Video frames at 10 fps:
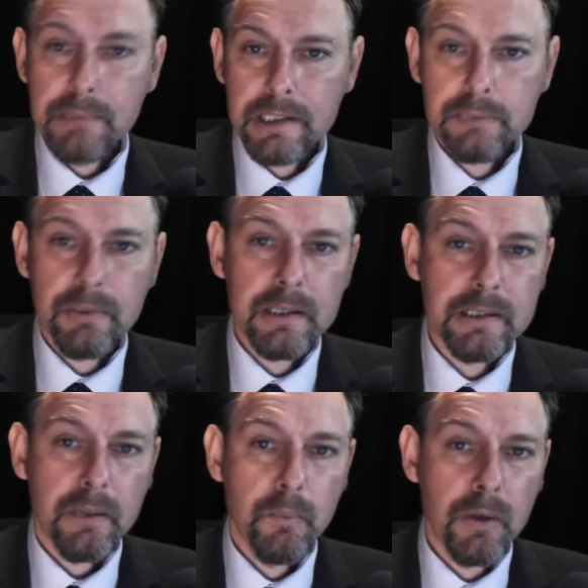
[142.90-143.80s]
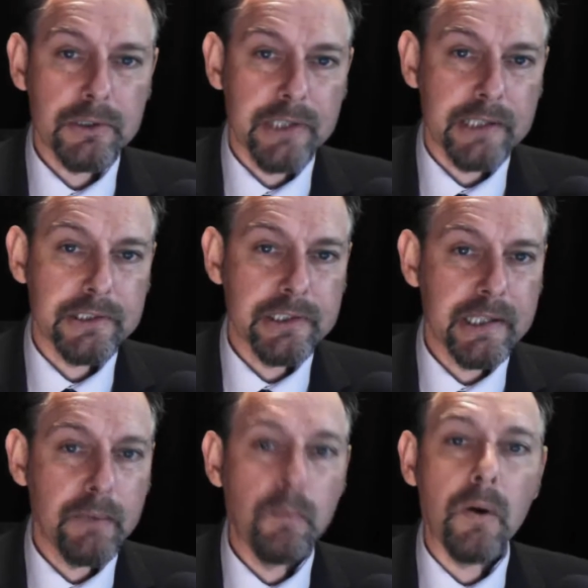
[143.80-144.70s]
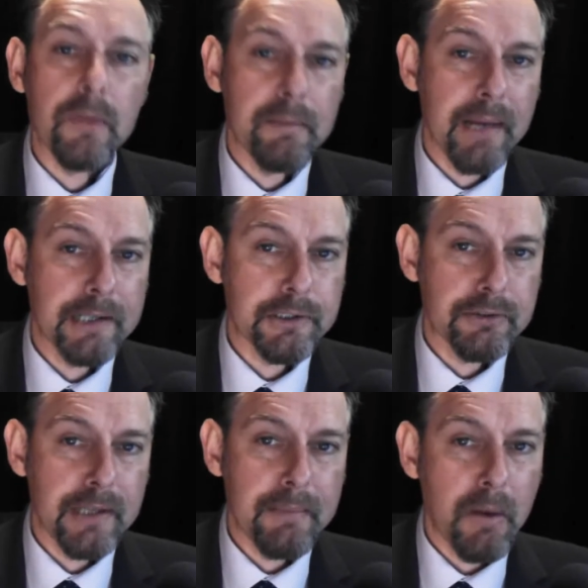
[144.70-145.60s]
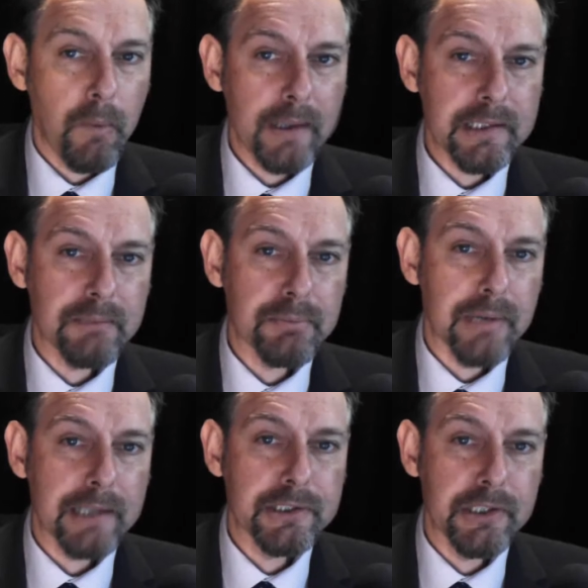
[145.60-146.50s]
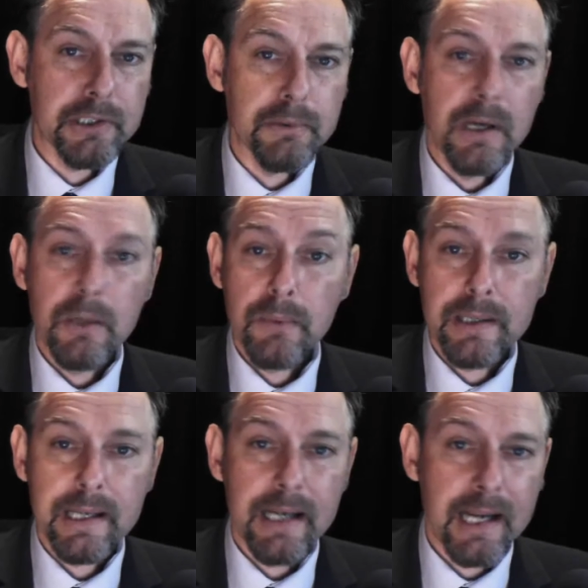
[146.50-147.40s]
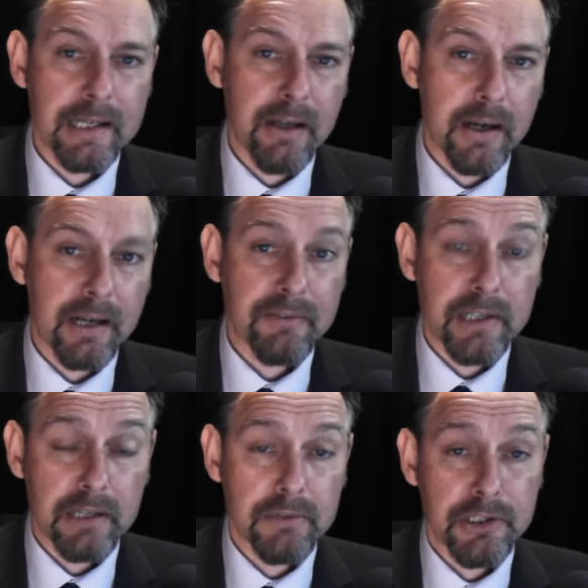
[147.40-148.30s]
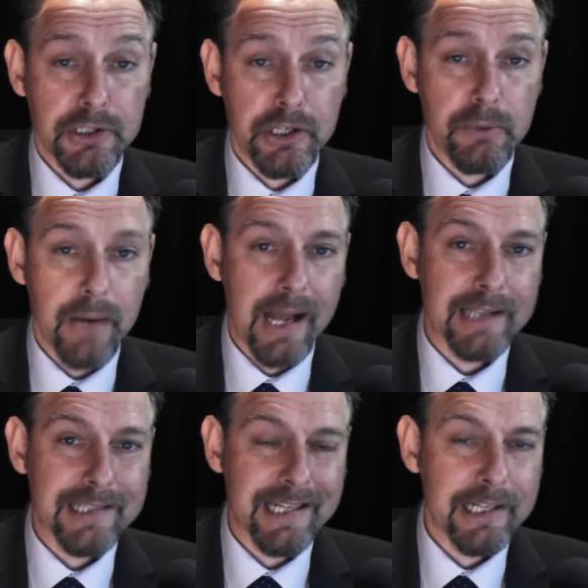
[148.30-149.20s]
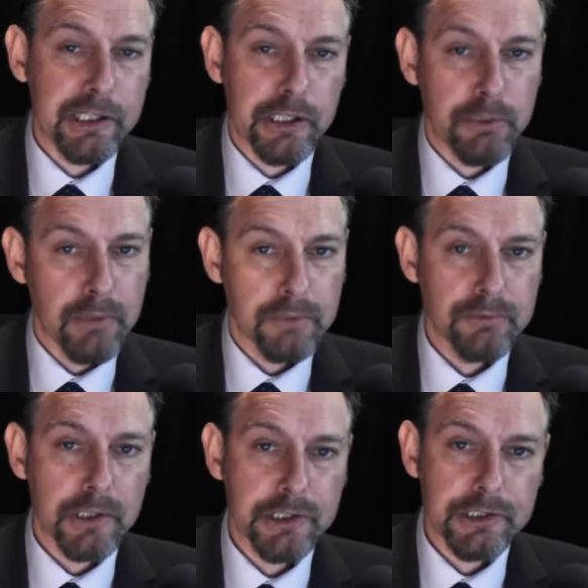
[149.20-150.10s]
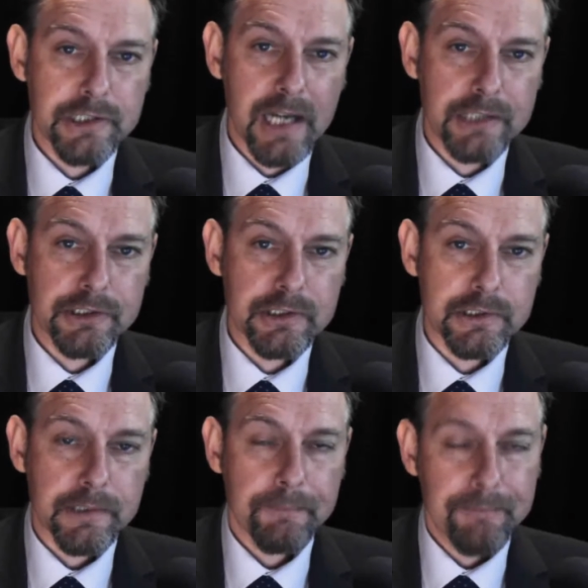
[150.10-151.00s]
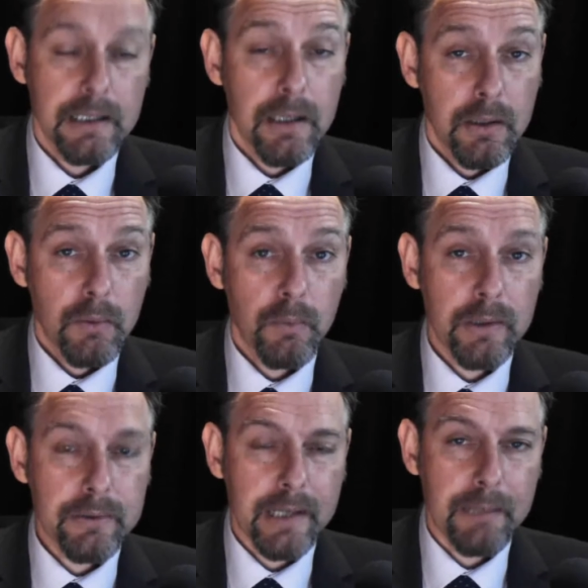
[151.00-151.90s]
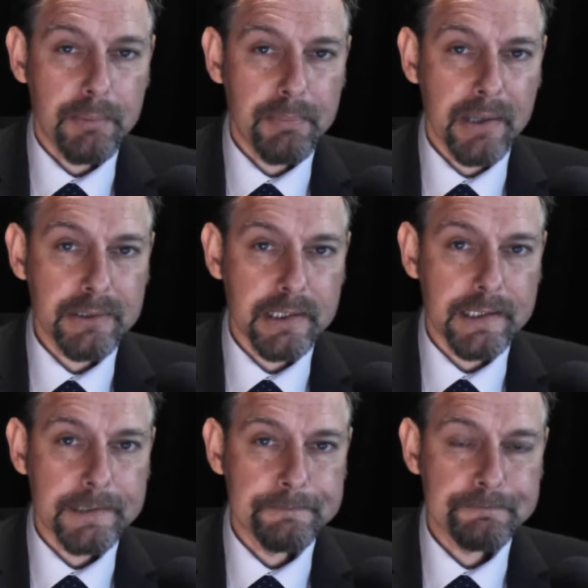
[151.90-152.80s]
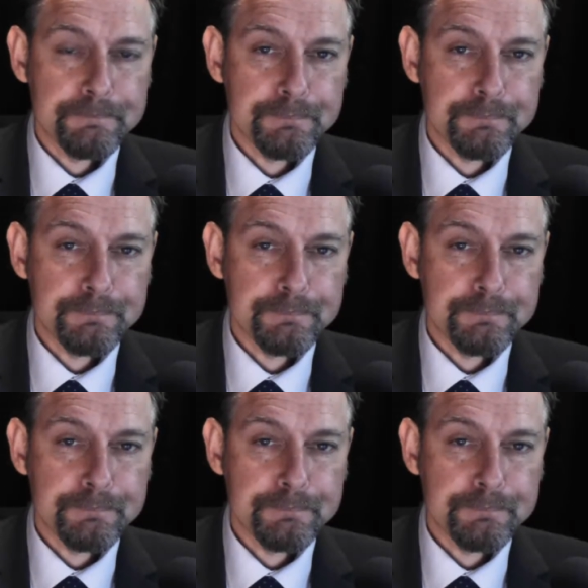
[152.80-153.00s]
but it's worth watching to see what the mainstream Western press do with it in light of the current US-EU-Russian tensions. We'll keep you posted.